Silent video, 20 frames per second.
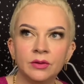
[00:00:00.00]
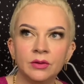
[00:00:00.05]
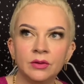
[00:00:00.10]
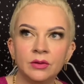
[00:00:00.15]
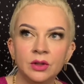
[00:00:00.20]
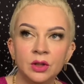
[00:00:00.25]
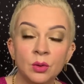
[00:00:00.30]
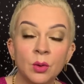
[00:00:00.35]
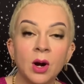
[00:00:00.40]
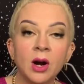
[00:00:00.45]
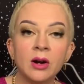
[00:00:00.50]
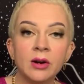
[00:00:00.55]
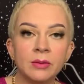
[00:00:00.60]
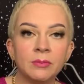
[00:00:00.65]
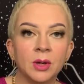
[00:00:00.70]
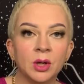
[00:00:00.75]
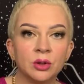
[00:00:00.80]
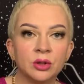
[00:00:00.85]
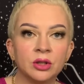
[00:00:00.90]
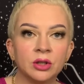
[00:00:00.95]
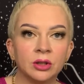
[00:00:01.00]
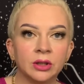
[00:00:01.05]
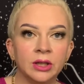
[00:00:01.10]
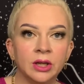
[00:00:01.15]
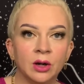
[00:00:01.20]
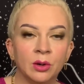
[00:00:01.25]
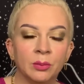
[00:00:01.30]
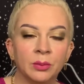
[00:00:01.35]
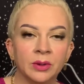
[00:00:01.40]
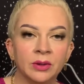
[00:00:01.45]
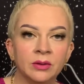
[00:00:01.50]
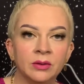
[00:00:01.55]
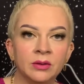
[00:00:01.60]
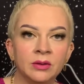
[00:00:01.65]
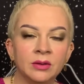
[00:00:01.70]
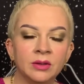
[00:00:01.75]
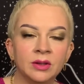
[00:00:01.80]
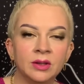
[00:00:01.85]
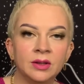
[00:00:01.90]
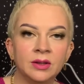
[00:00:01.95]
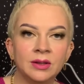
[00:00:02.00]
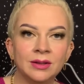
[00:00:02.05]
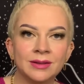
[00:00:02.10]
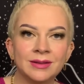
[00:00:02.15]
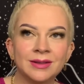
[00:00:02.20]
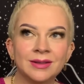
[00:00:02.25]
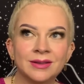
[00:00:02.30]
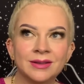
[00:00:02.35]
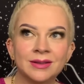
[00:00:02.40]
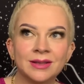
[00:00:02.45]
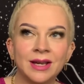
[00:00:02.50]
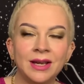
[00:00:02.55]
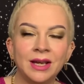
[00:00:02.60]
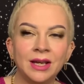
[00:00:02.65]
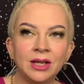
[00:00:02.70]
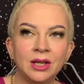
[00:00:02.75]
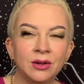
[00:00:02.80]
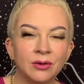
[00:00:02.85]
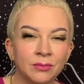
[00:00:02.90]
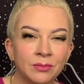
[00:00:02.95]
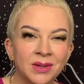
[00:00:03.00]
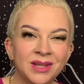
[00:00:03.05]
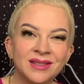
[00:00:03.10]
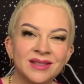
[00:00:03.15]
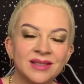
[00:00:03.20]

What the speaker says: You are emotionally open. This is saying you've been